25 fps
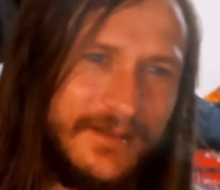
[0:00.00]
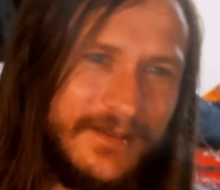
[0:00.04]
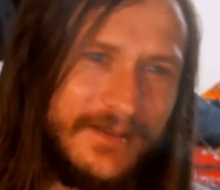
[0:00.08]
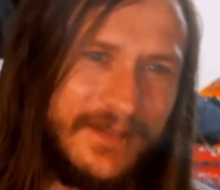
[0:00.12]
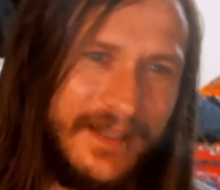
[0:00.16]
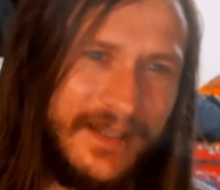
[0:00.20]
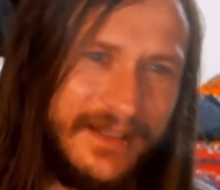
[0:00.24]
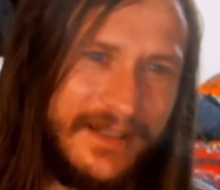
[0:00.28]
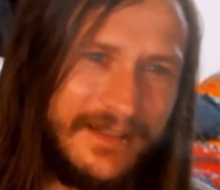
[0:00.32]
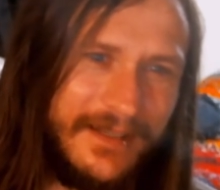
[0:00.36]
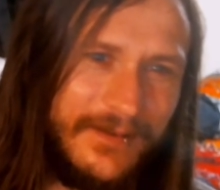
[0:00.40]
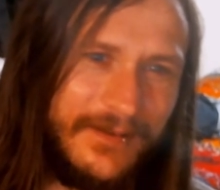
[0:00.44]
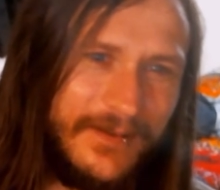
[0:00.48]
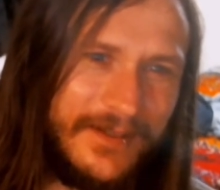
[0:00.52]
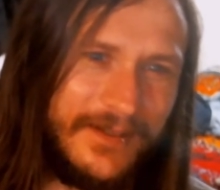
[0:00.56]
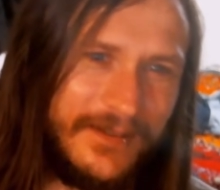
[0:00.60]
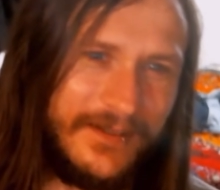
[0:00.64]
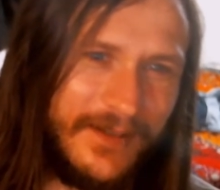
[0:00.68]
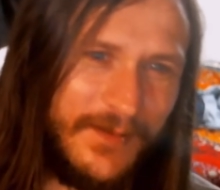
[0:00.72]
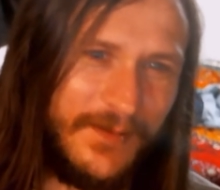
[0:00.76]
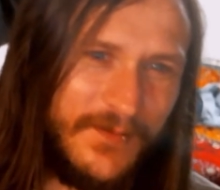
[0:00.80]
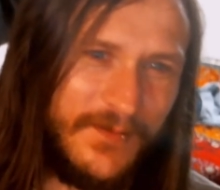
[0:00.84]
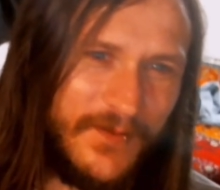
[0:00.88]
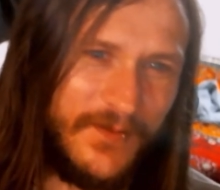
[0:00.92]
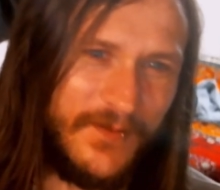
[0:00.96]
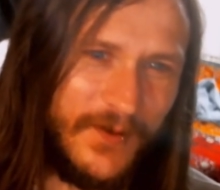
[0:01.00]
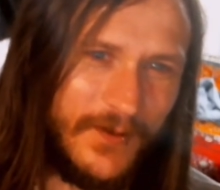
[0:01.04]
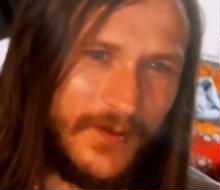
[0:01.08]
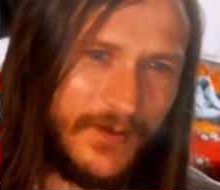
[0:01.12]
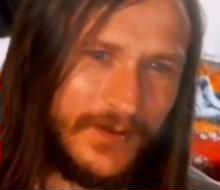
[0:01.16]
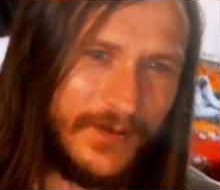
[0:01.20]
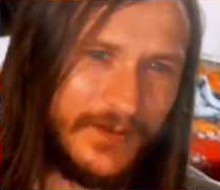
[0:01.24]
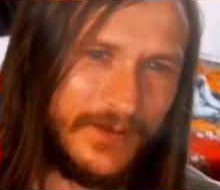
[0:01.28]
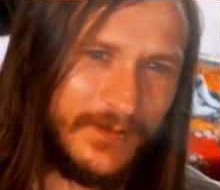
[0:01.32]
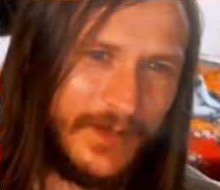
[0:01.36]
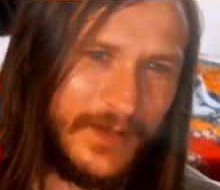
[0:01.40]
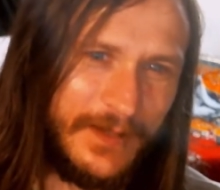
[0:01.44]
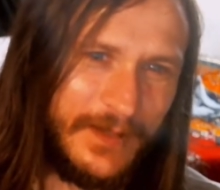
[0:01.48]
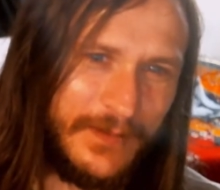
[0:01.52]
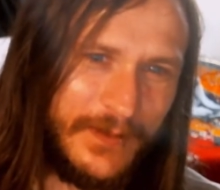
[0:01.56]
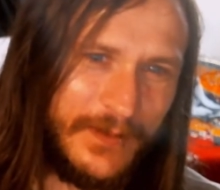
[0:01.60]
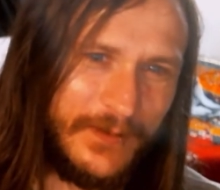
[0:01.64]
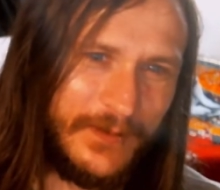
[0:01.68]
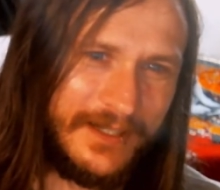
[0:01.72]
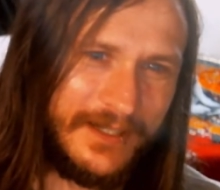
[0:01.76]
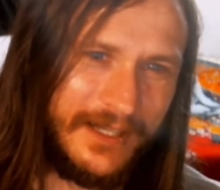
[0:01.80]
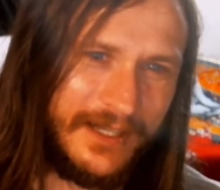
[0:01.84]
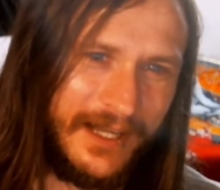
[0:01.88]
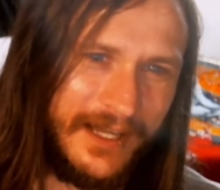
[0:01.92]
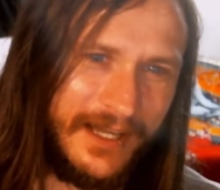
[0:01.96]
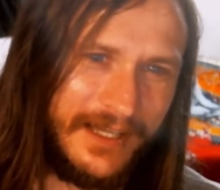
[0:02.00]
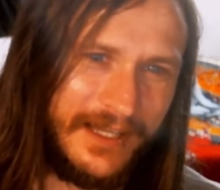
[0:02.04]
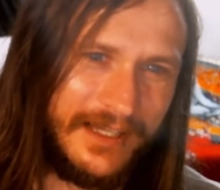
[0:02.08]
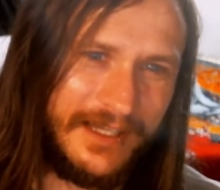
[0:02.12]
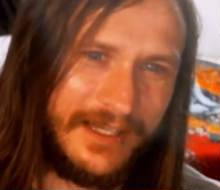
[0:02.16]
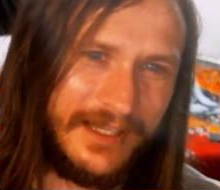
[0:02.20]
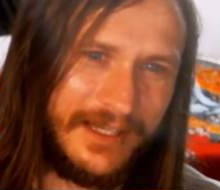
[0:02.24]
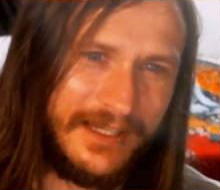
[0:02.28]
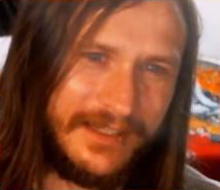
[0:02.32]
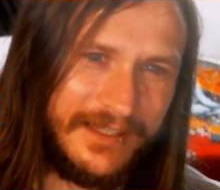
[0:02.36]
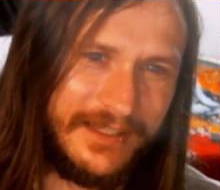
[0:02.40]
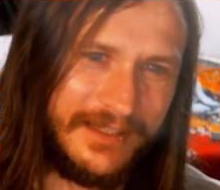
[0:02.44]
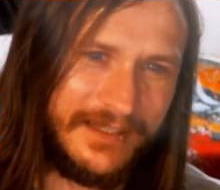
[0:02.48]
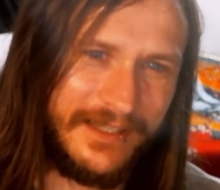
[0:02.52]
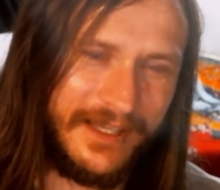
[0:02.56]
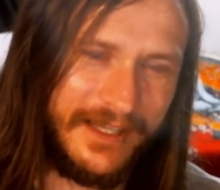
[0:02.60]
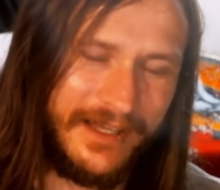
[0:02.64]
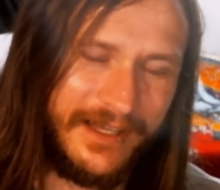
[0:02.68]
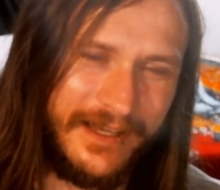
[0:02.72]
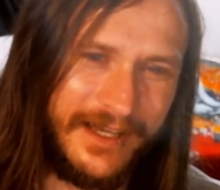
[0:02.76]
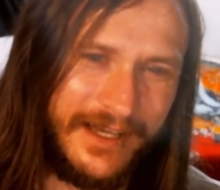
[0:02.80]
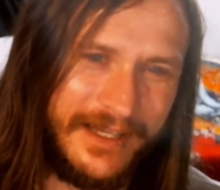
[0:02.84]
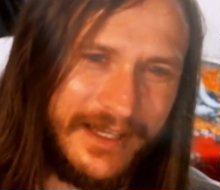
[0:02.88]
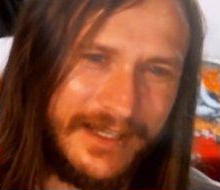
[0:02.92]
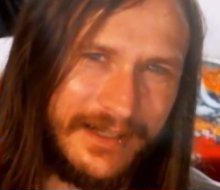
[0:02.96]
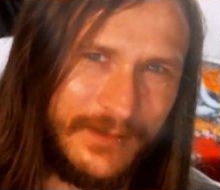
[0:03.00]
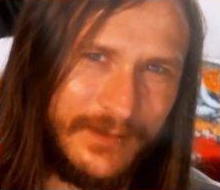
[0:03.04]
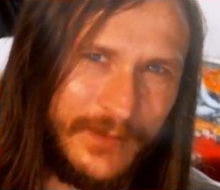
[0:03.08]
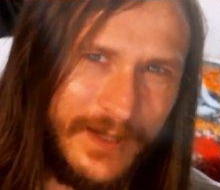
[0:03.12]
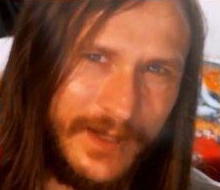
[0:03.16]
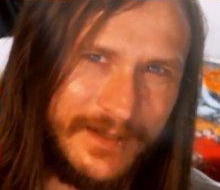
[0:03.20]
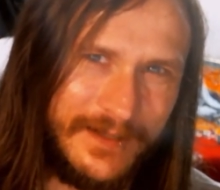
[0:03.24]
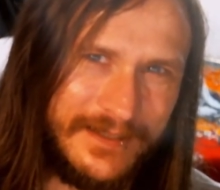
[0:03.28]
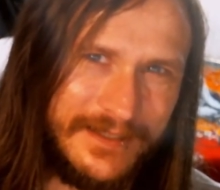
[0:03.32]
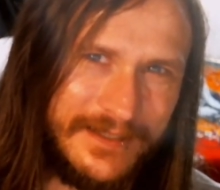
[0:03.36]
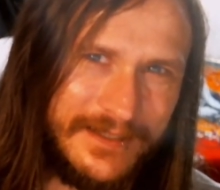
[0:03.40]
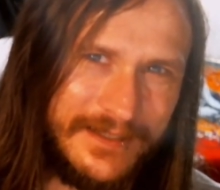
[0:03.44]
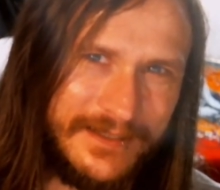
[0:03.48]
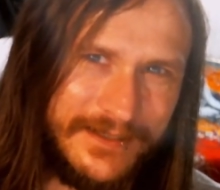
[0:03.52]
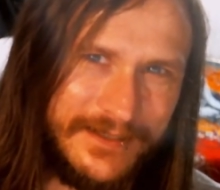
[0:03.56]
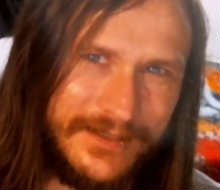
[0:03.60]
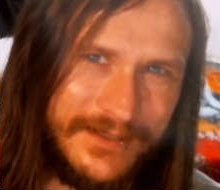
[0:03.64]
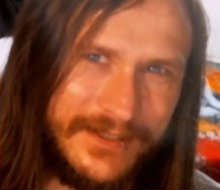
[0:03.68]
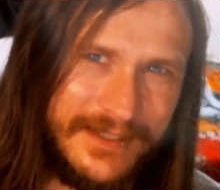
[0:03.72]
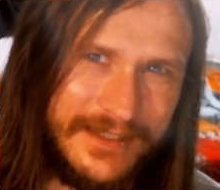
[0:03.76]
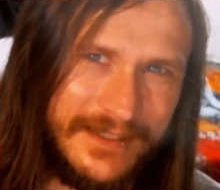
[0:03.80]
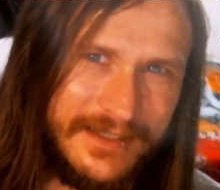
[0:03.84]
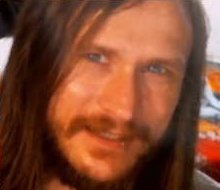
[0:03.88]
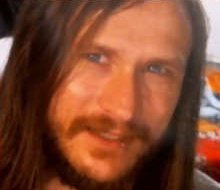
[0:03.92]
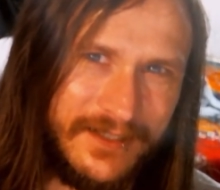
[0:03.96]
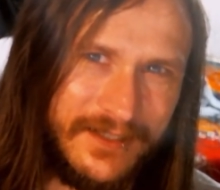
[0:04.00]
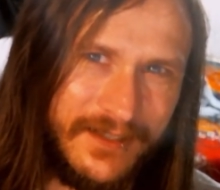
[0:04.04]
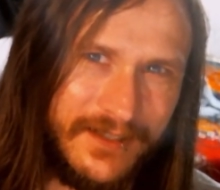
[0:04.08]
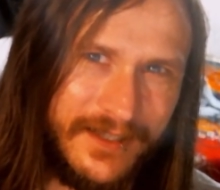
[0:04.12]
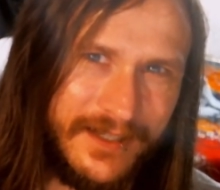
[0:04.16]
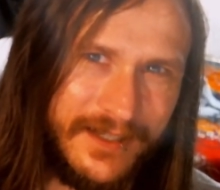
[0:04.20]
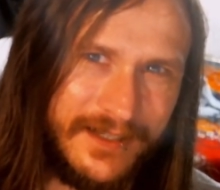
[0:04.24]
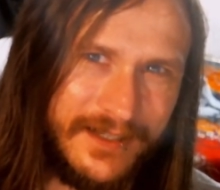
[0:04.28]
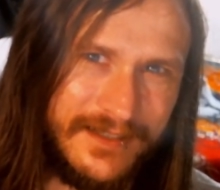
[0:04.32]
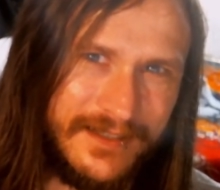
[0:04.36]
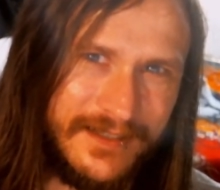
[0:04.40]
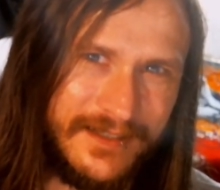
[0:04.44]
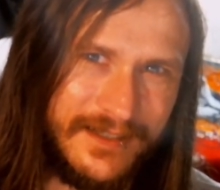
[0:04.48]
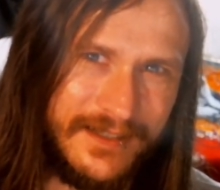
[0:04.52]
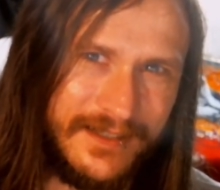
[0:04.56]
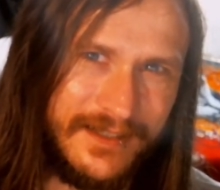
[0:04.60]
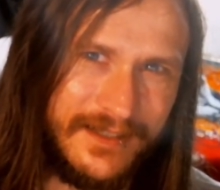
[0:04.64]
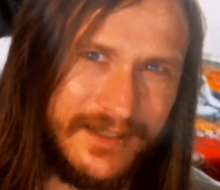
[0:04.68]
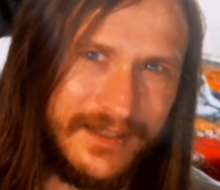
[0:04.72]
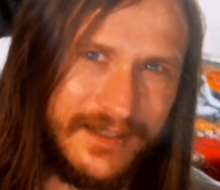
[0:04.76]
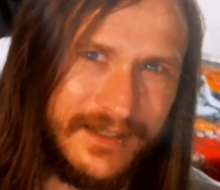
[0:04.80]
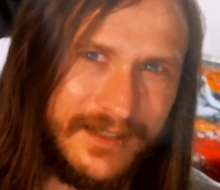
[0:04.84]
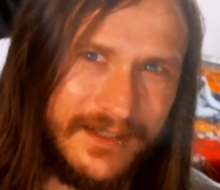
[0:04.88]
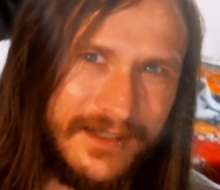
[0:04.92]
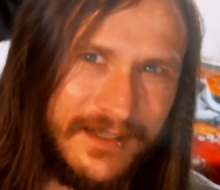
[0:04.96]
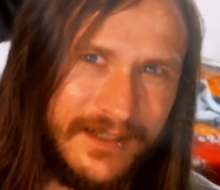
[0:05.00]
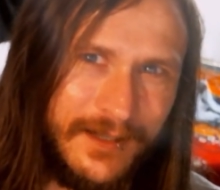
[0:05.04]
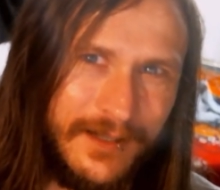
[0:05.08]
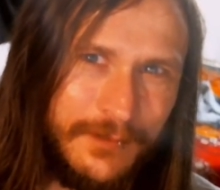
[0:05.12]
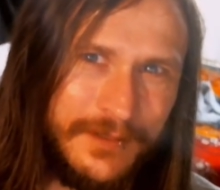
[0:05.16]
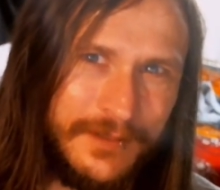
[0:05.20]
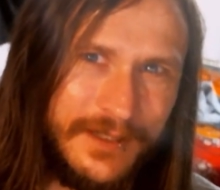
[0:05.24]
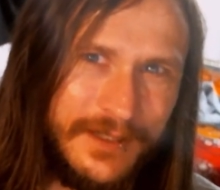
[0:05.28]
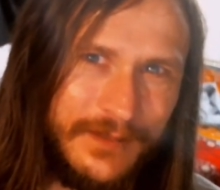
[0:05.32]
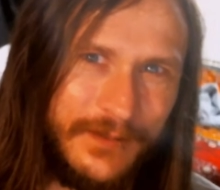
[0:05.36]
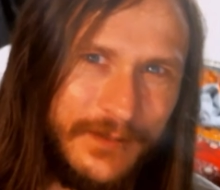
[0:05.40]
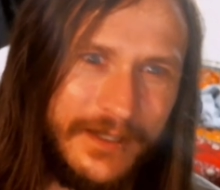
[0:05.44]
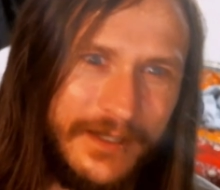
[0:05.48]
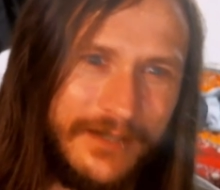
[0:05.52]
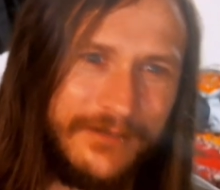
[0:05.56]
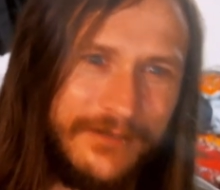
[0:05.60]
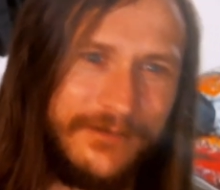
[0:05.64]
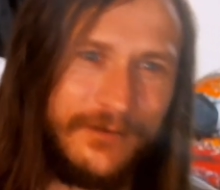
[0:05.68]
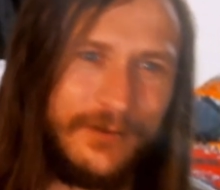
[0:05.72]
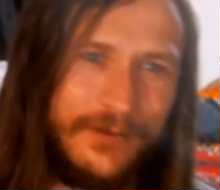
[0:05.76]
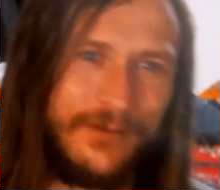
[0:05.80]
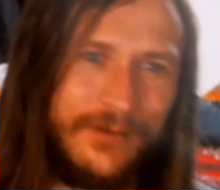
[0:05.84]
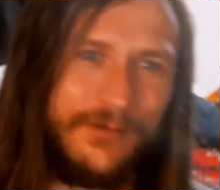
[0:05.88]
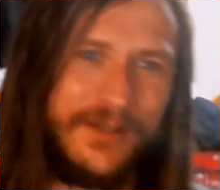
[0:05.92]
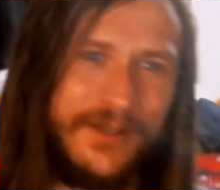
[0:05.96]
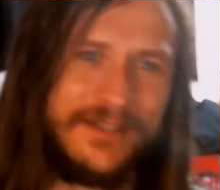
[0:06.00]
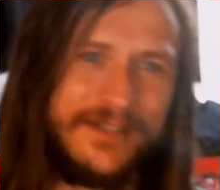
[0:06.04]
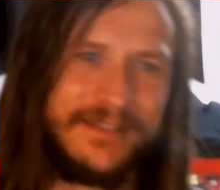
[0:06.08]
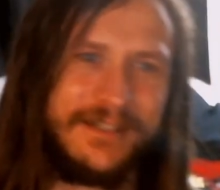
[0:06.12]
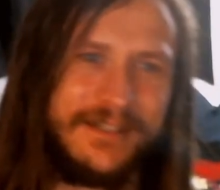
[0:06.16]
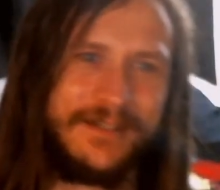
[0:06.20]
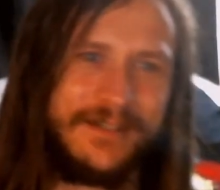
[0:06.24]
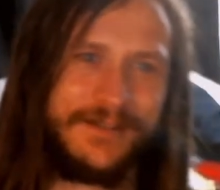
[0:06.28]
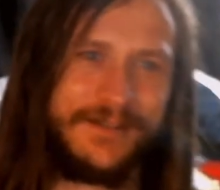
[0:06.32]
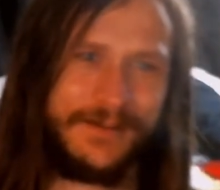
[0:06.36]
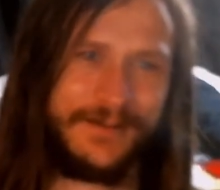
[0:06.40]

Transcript: like they want to come forward maybe one night, and then they're like about to do it, and they're like, I'm gonna make a fool of myself.